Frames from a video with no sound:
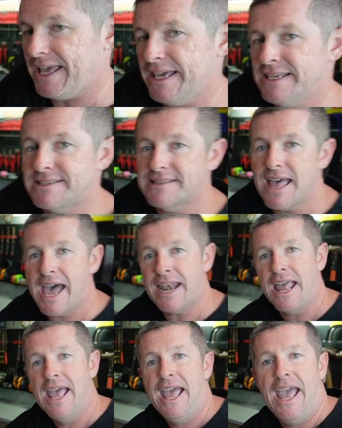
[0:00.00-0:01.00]
is
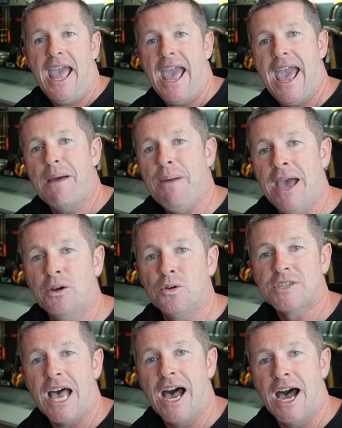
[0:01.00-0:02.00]
that our
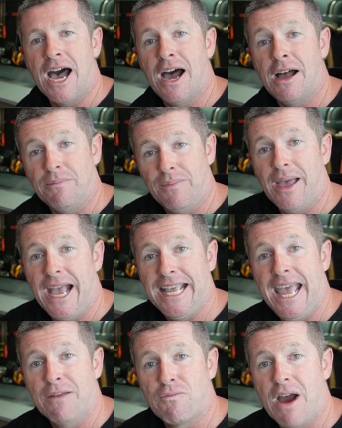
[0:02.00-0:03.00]
panels are
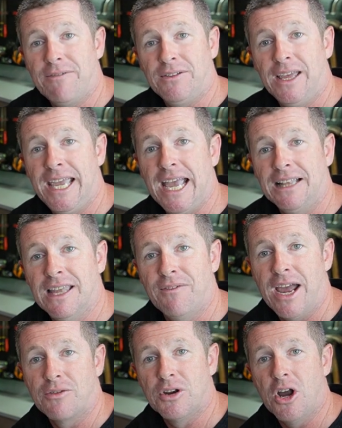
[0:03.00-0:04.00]
again roughly
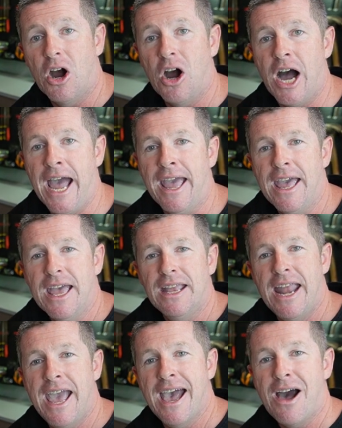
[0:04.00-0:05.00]
1100 high.
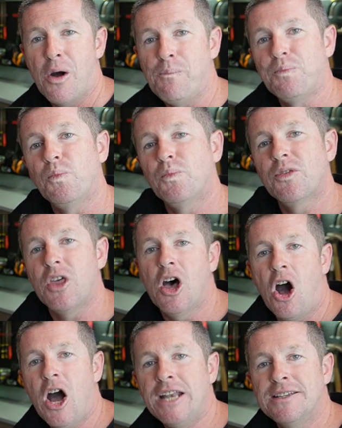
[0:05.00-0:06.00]
Now
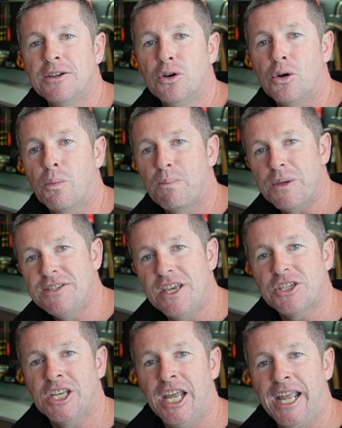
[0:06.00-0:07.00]
the ideal
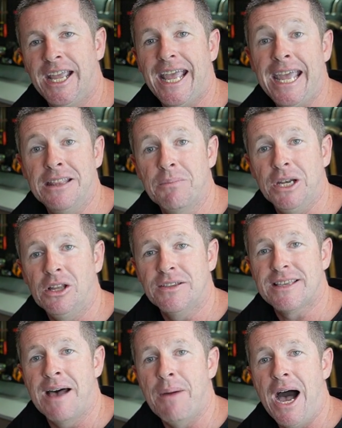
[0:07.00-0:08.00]
positioning in the middle of
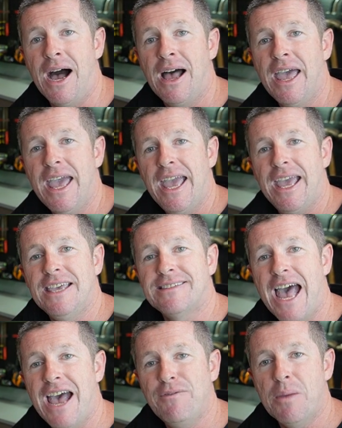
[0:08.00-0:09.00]
summer is
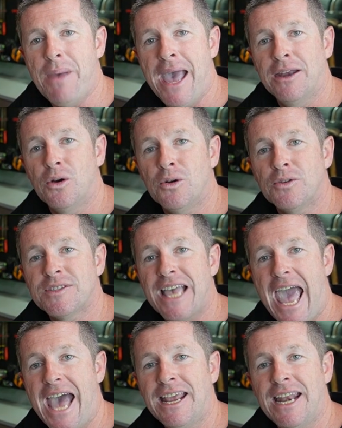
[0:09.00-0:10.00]
to have your panels
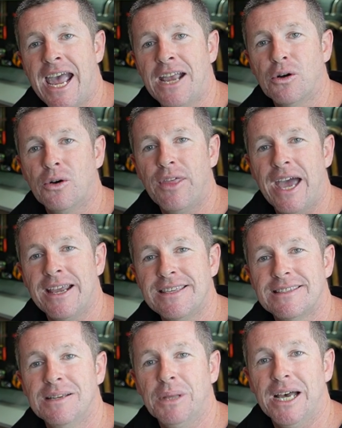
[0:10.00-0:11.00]
at an angle that is
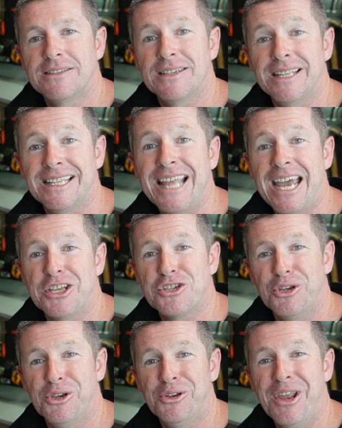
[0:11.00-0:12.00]
similar to the
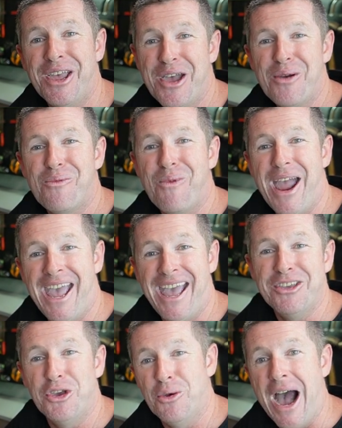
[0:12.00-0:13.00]
latitude
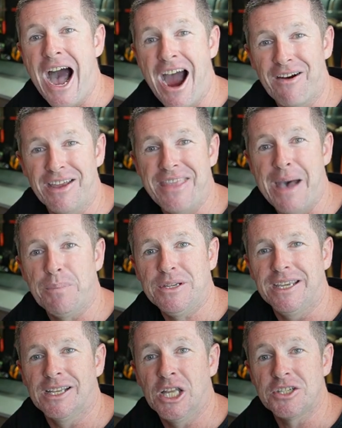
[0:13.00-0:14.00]
where you are at that
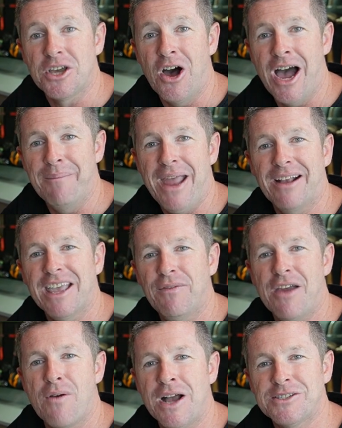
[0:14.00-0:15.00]
particular time. Now
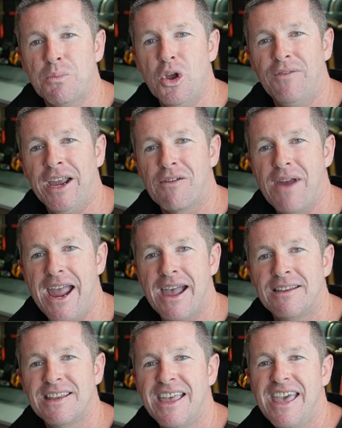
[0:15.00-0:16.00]
given everyone's moving
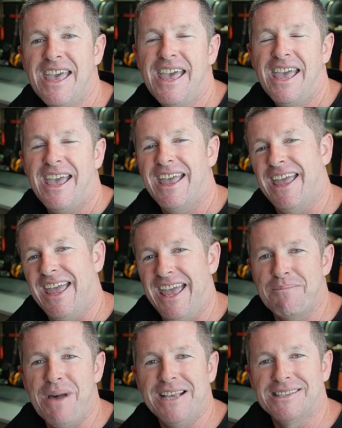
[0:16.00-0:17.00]
around,
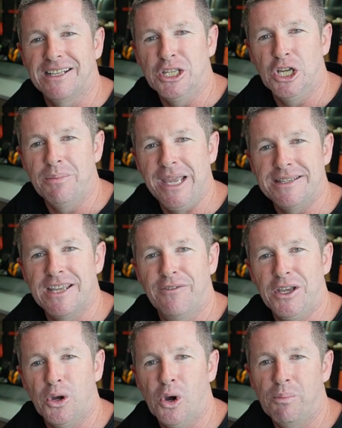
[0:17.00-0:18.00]
it makes it a little bit
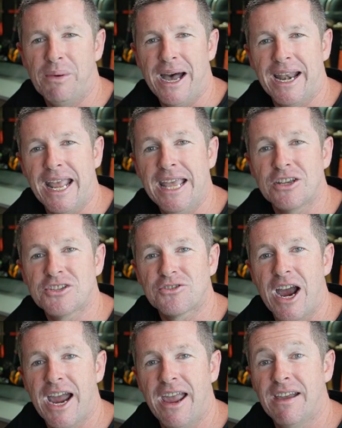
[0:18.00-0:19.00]
difficult, but in
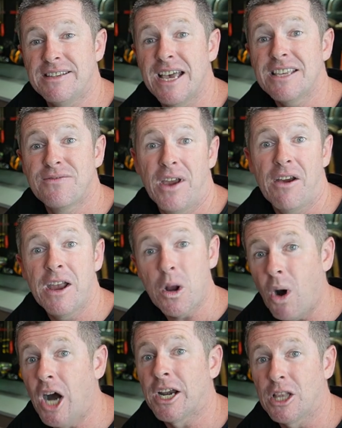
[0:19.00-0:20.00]
Australia it does vary
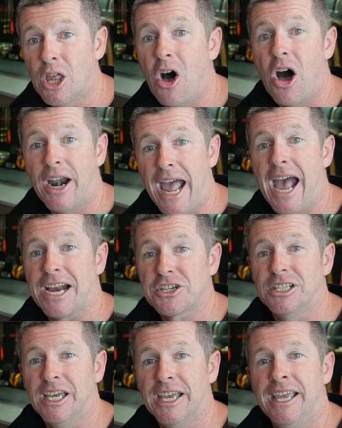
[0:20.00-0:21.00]
quite a lot
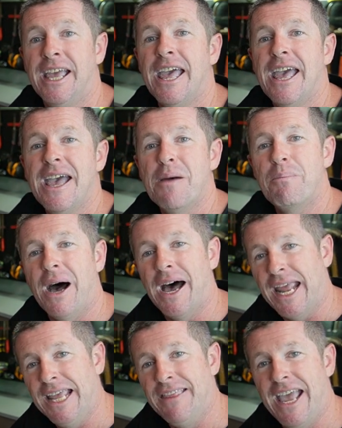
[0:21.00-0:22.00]
actually,
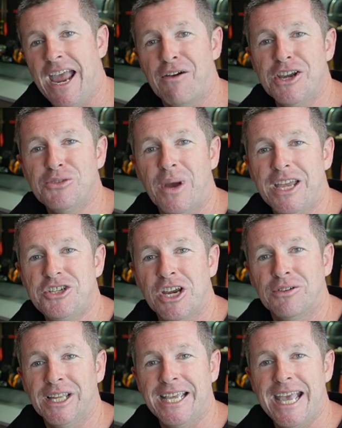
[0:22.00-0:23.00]
but in the areas where
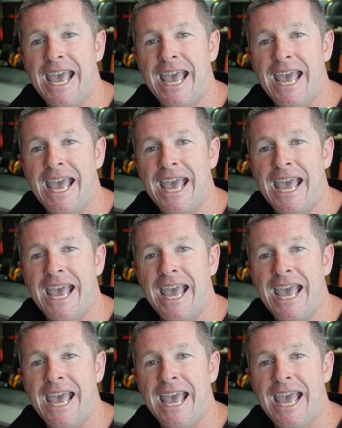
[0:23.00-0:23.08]
generally